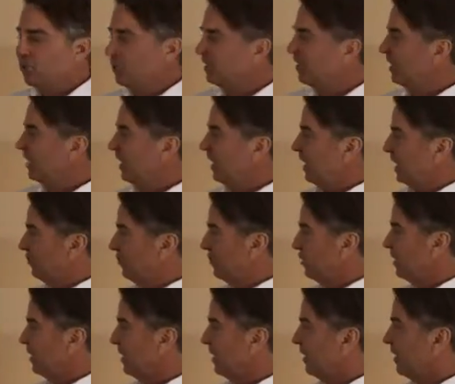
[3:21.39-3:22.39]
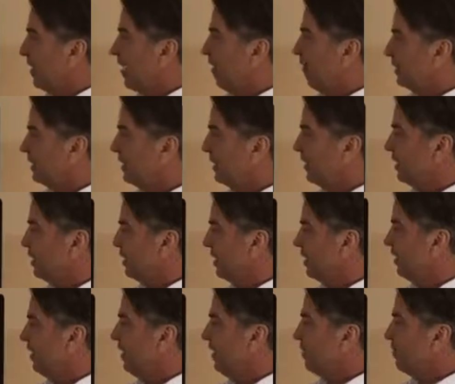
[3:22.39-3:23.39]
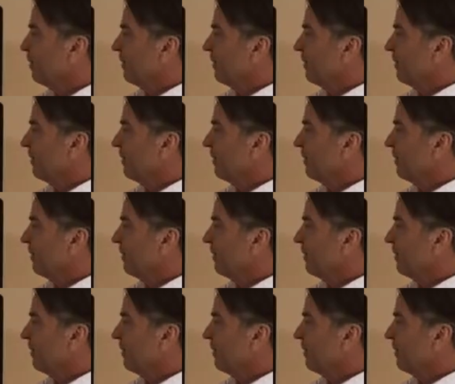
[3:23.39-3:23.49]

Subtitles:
We're seeing interesting competition